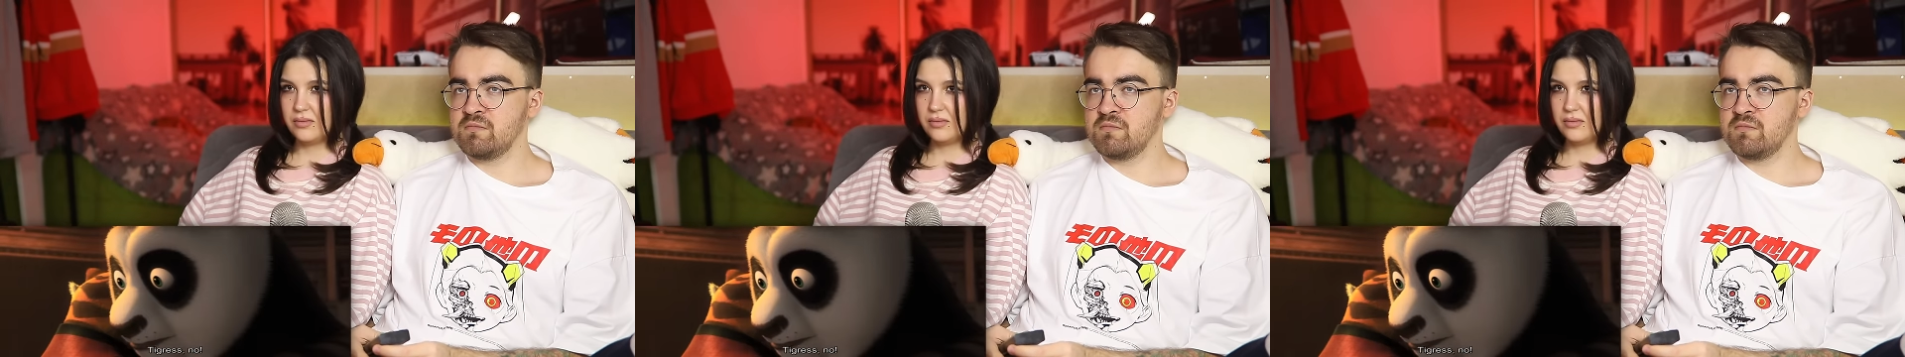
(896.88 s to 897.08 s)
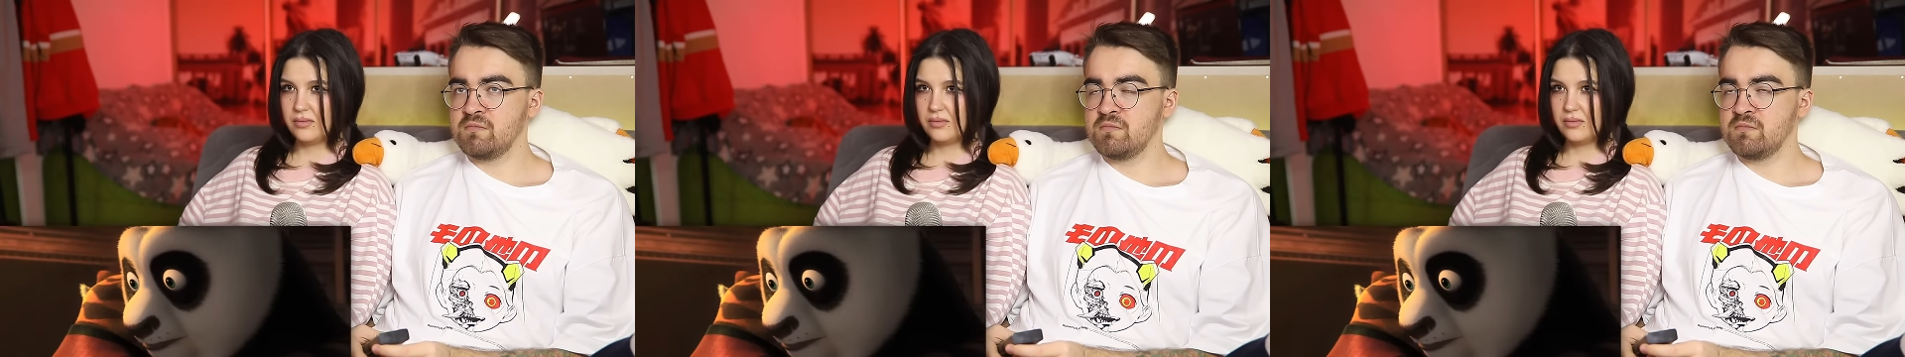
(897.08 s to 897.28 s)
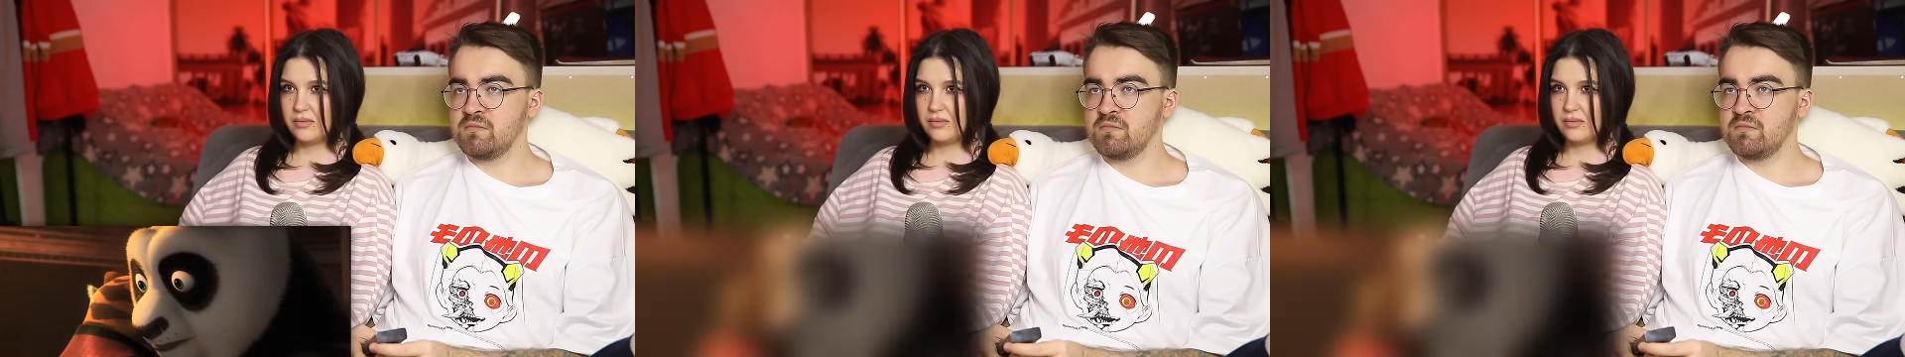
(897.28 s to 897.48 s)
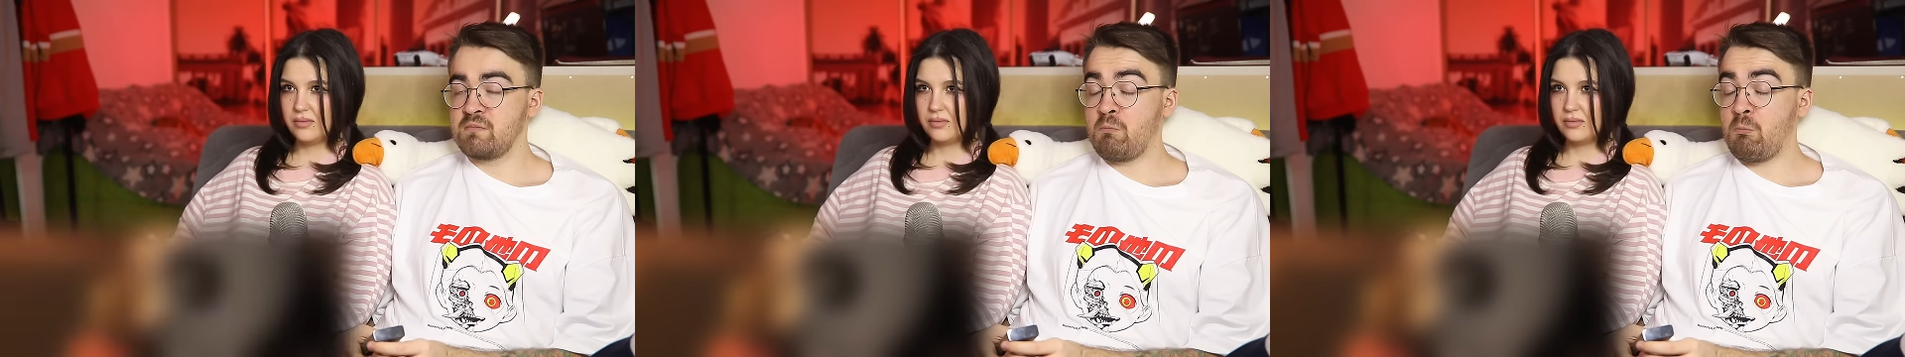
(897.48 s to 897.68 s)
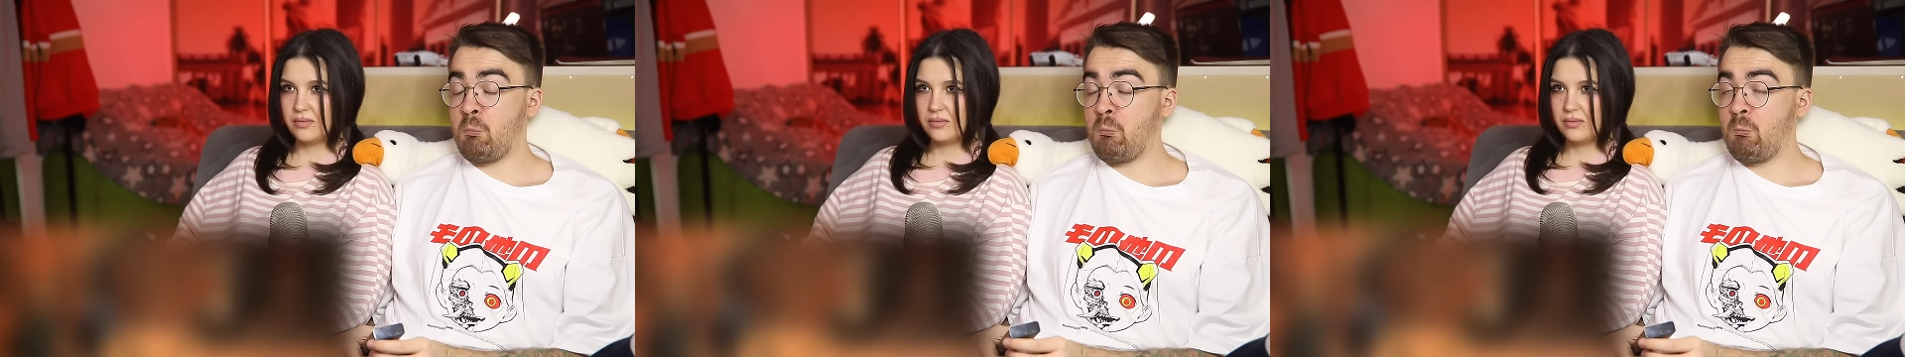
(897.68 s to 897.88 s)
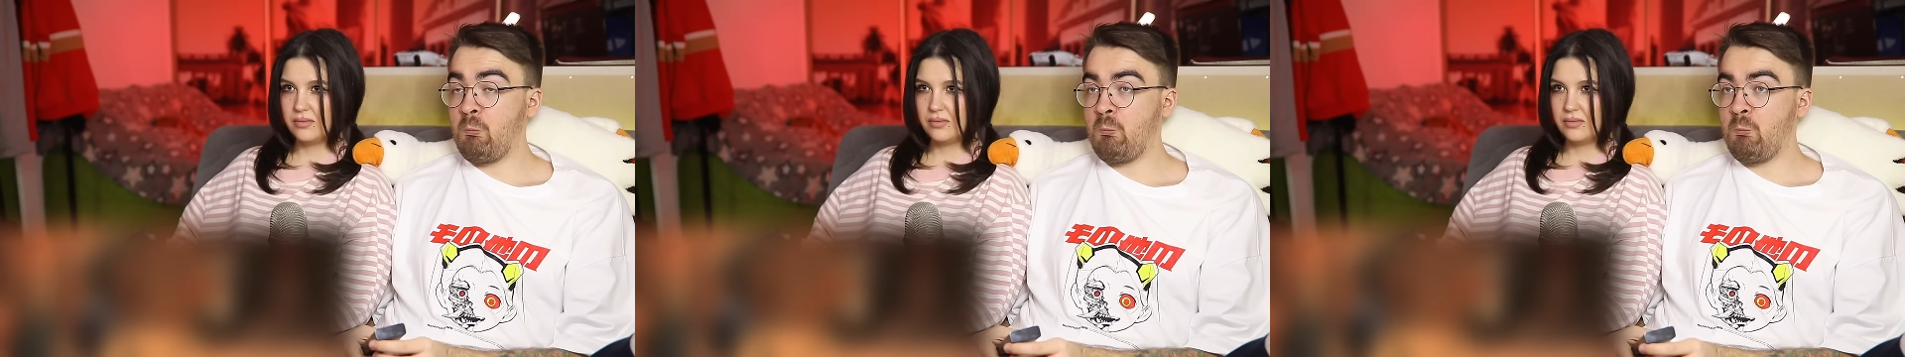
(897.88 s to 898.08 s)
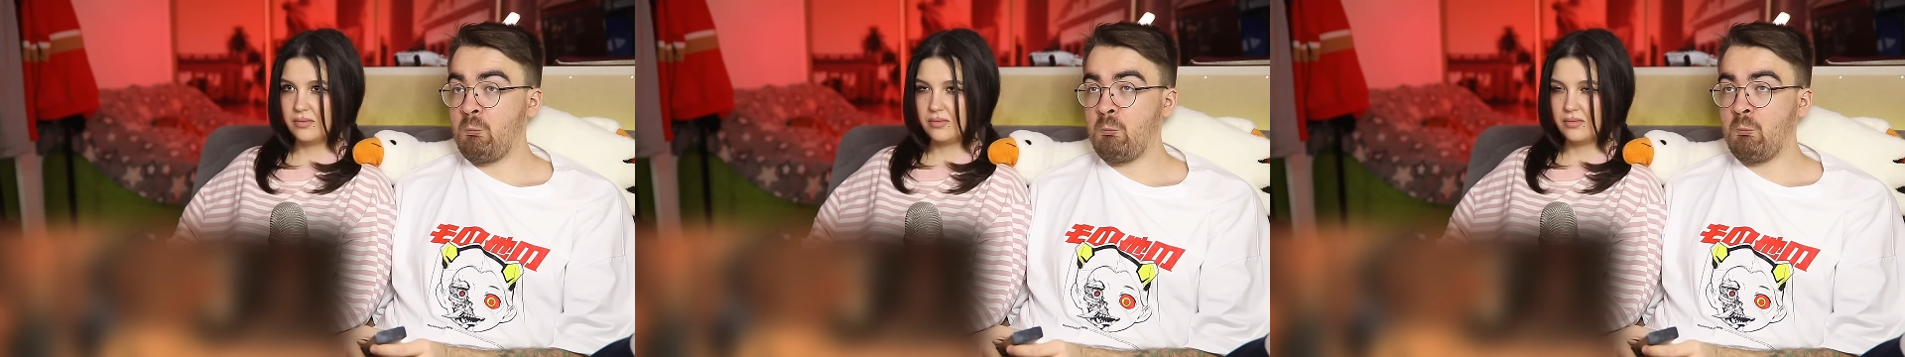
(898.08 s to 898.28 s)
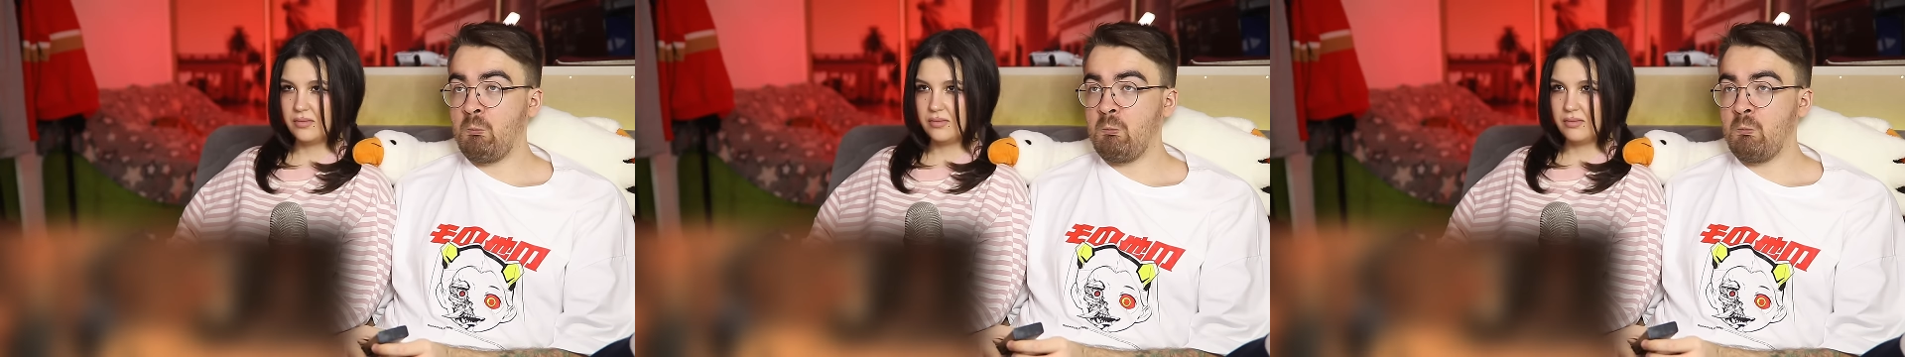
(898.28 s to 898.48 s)

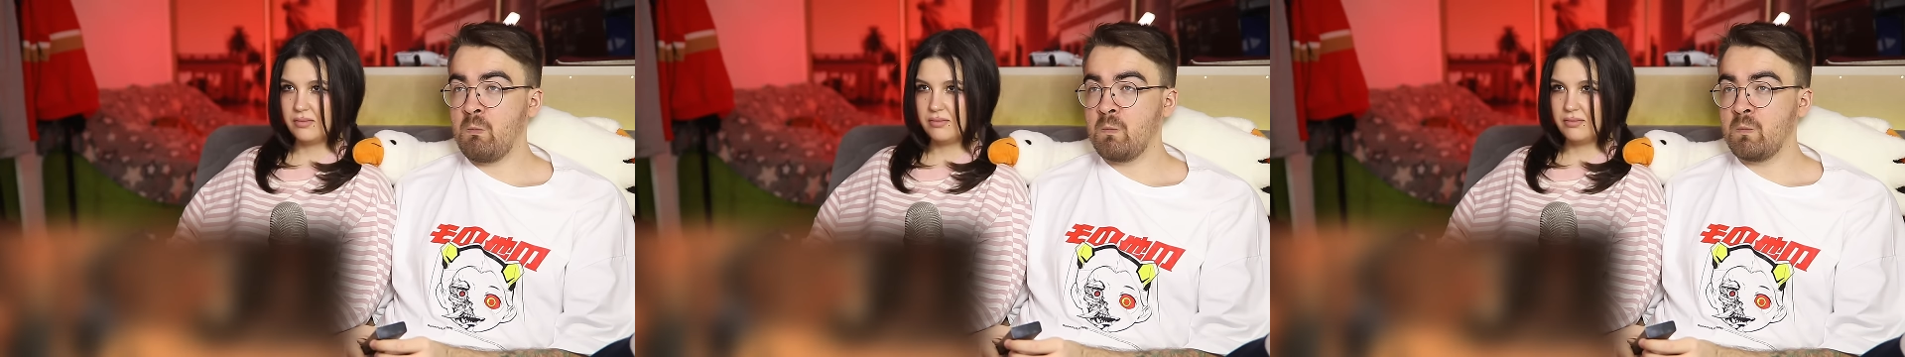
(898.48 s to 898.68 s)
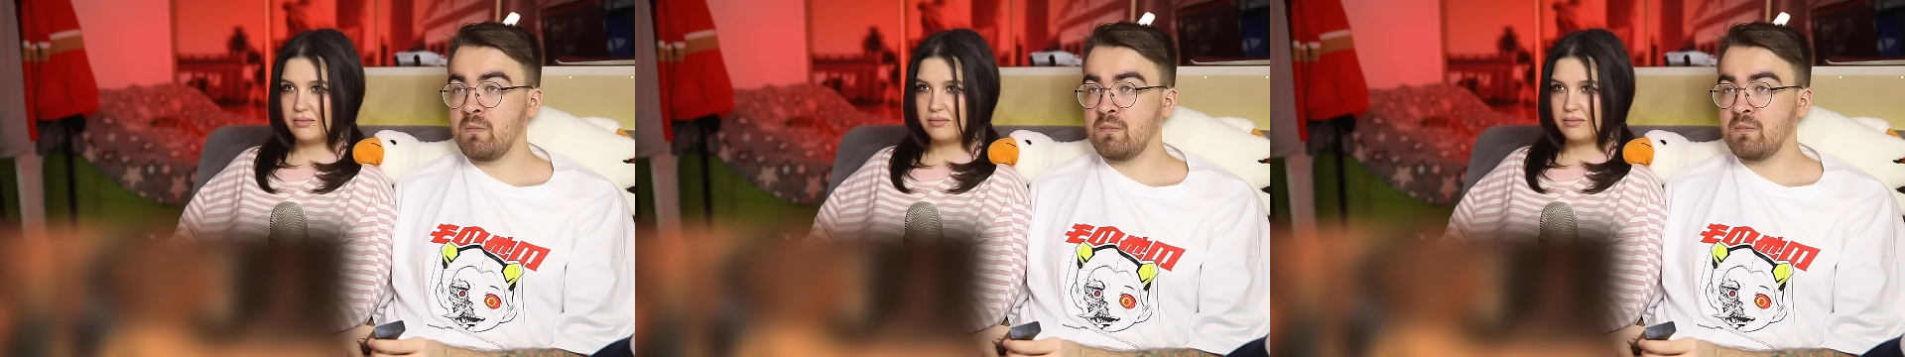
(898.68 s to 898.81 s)
Nothing is said.